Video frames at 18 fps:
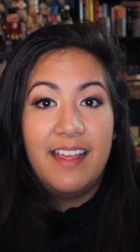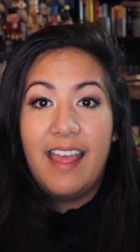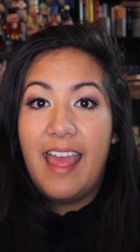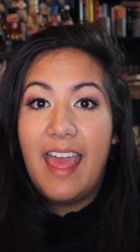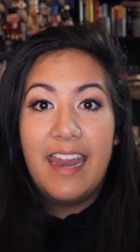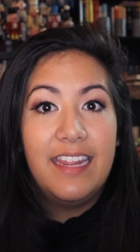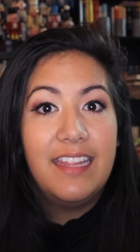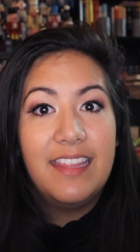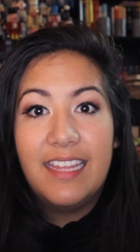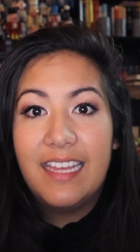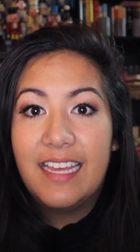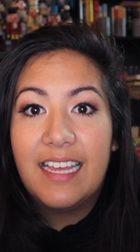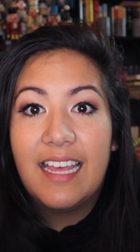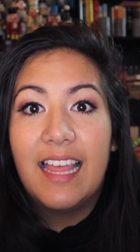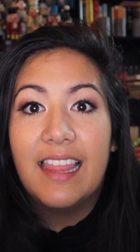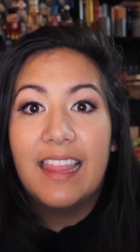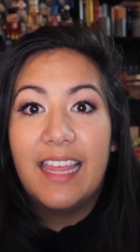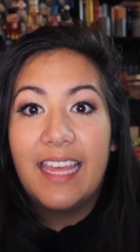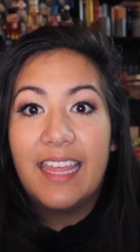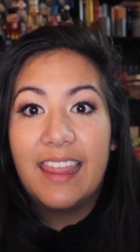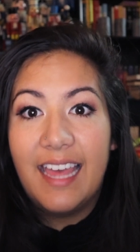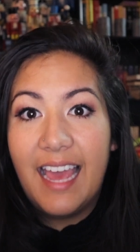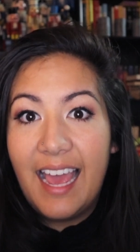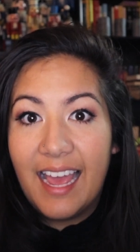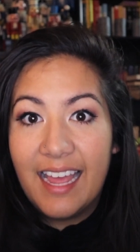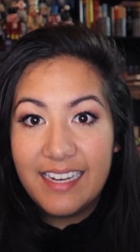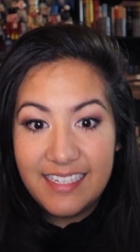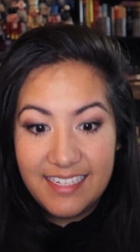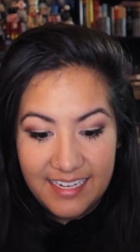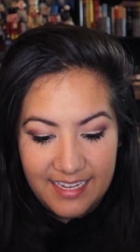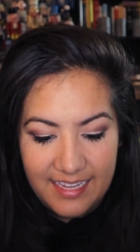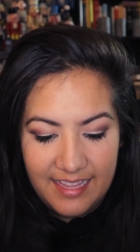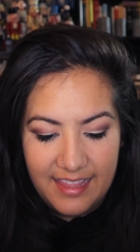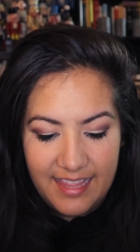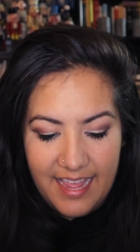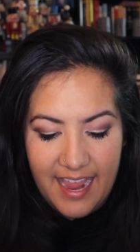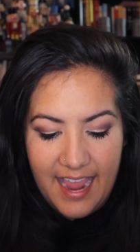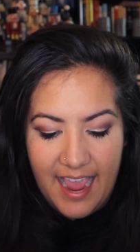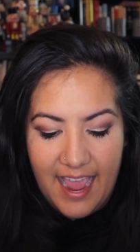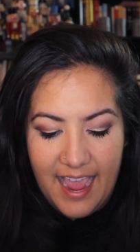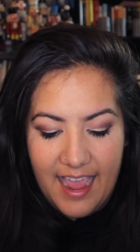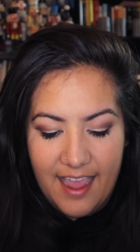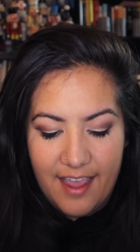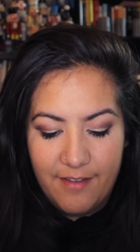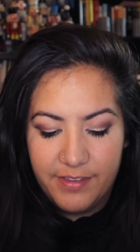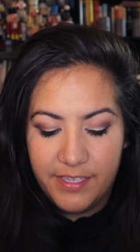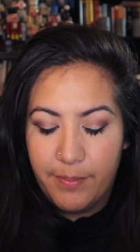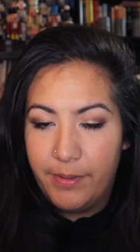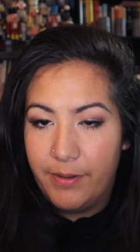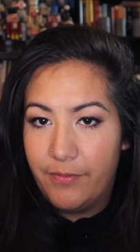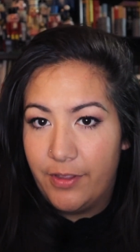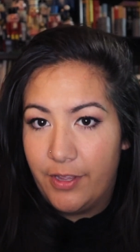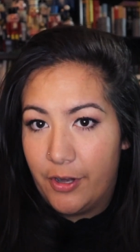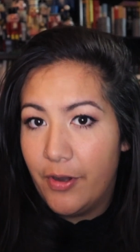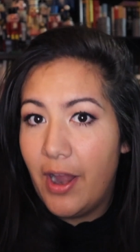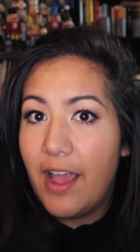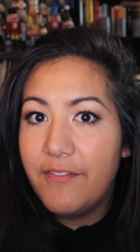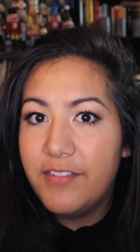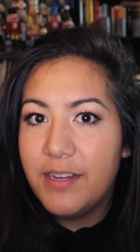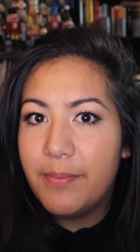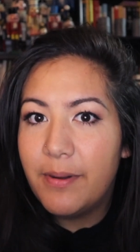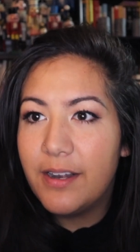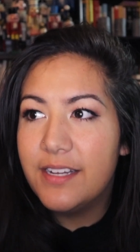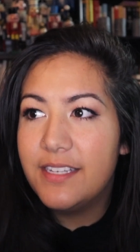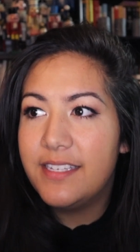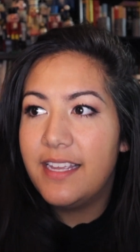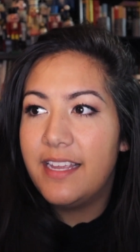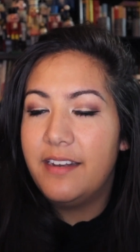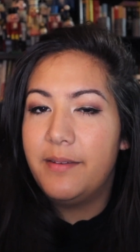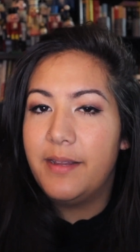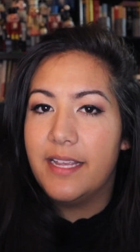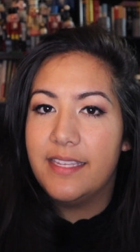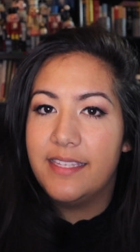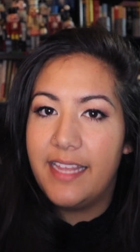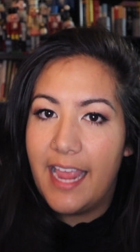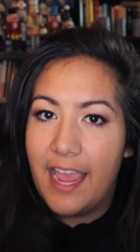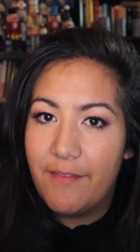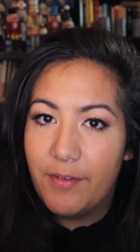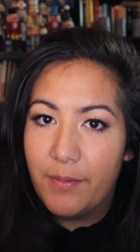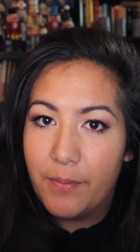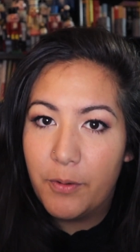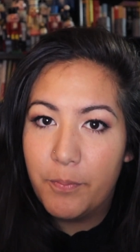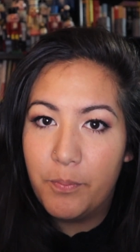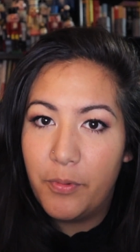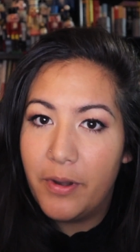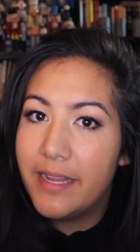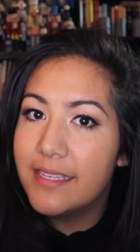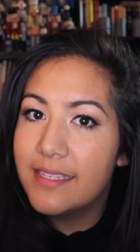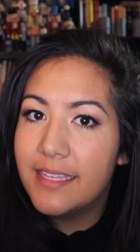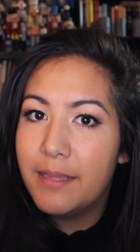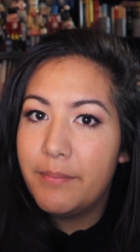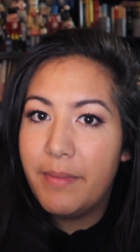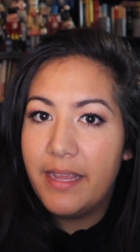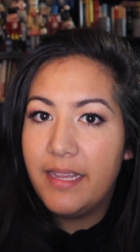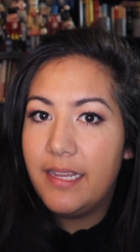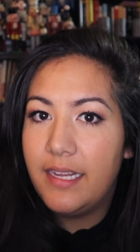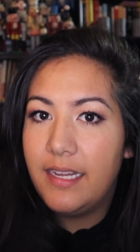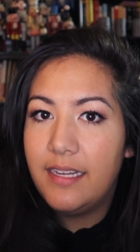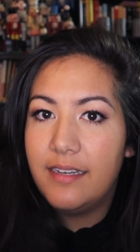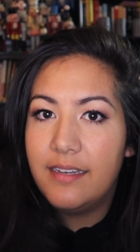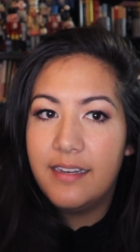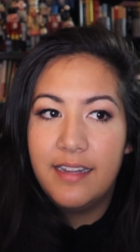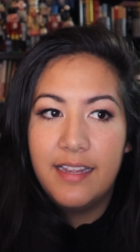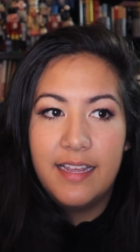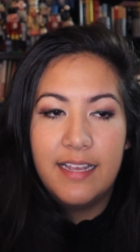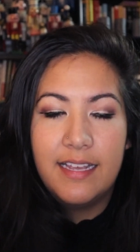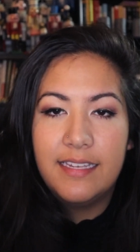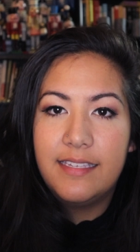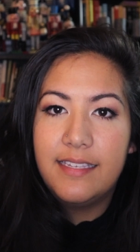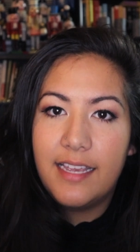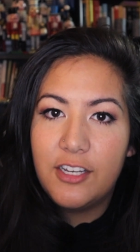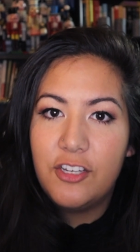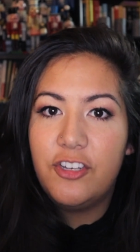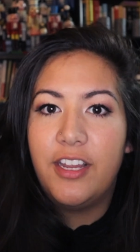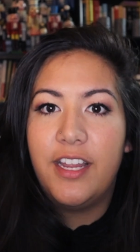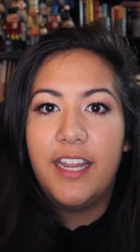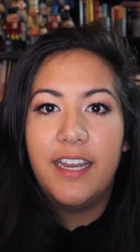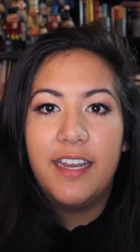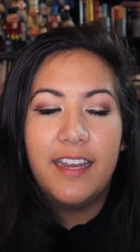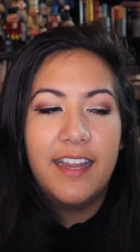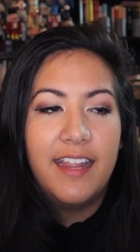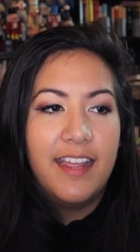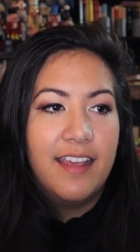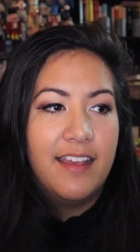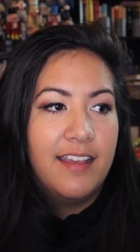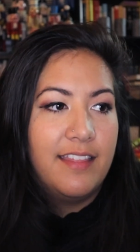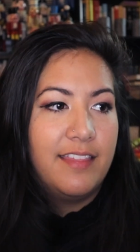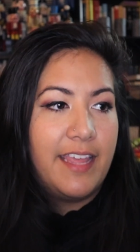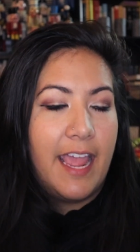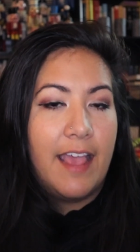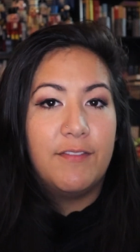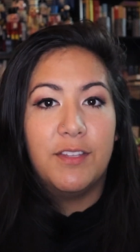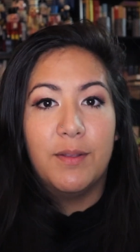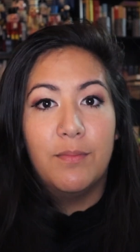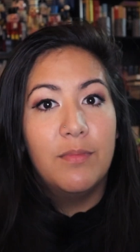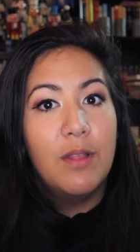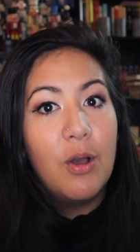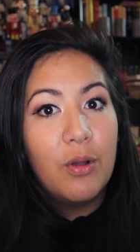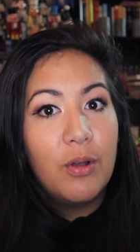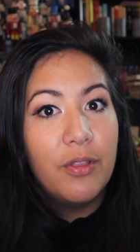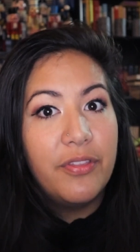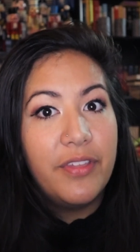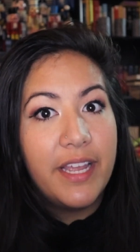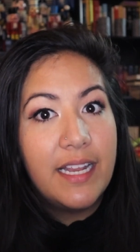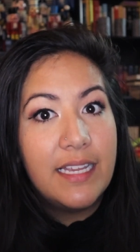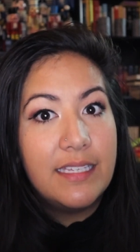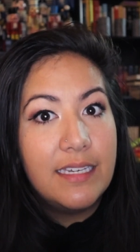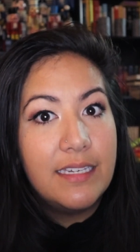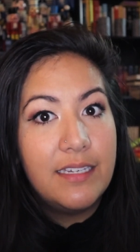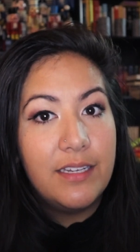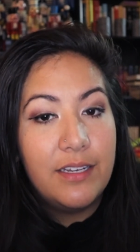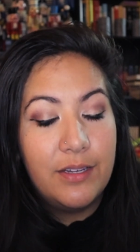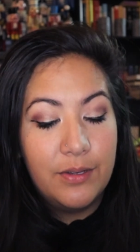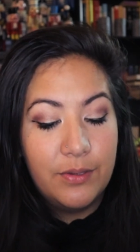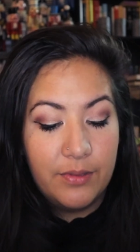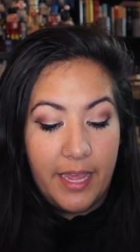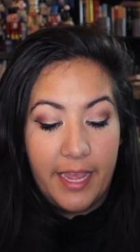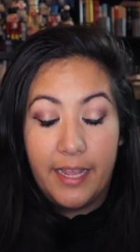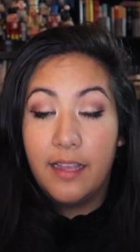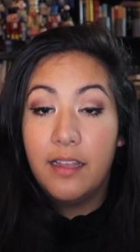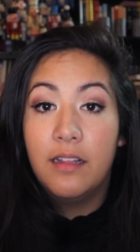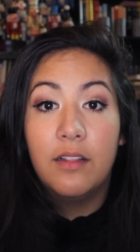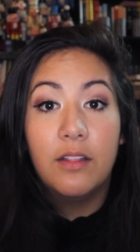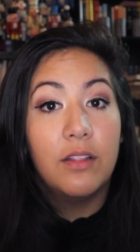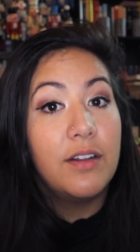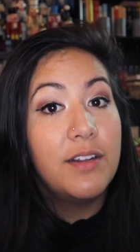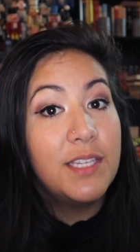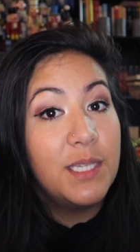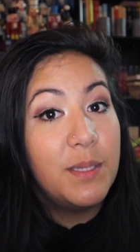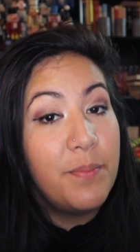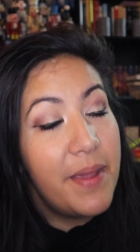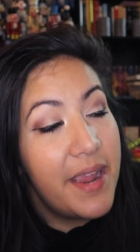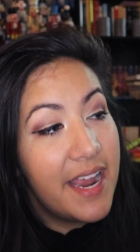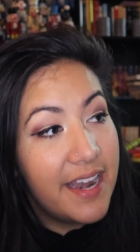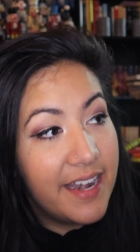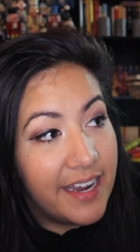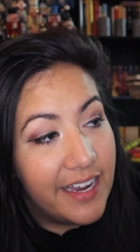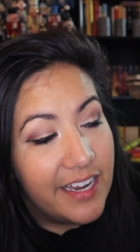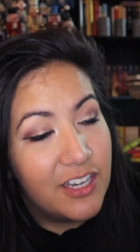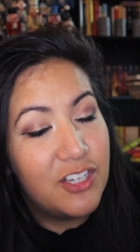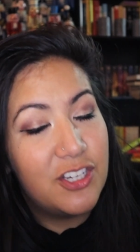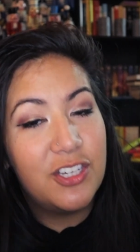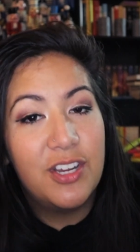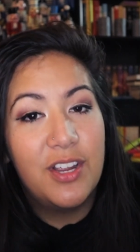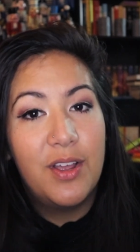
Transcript: anything like that. They have something for the crafty person because they have a bracelet making session. They have some local things to do like learn Spanish